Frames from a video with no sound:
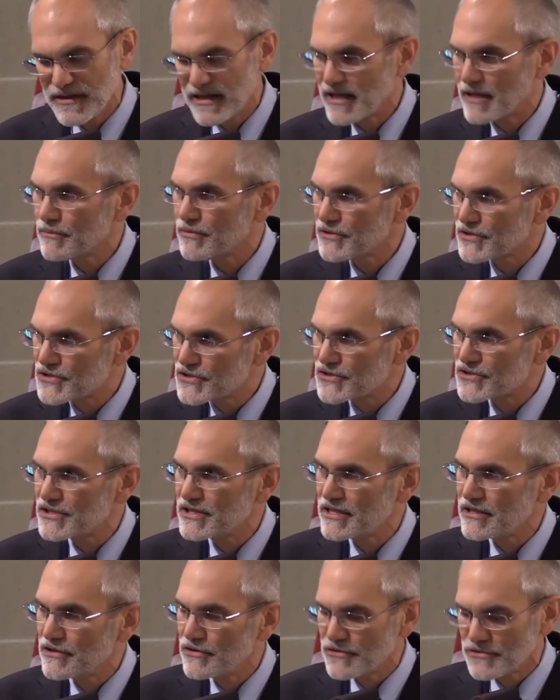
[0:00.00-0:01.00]
being able to
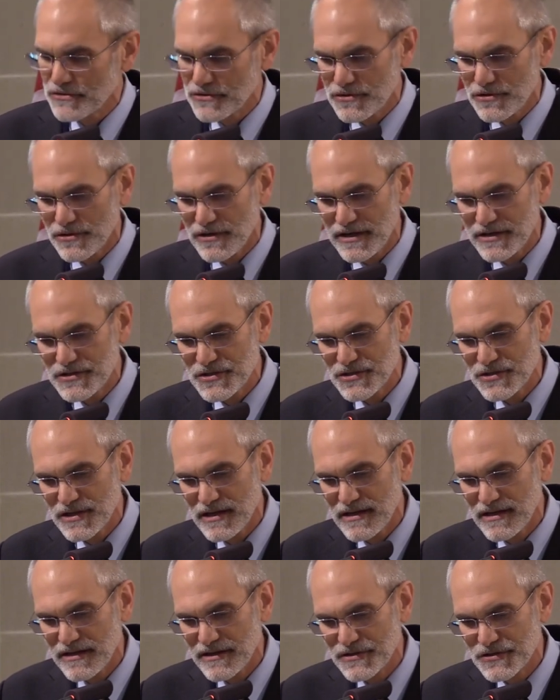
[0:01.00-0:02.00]
see through Christ's
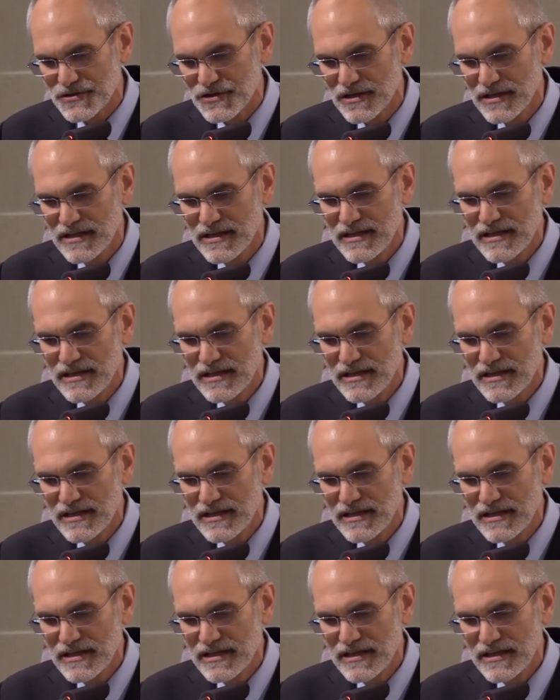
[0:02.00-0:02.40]
eyes.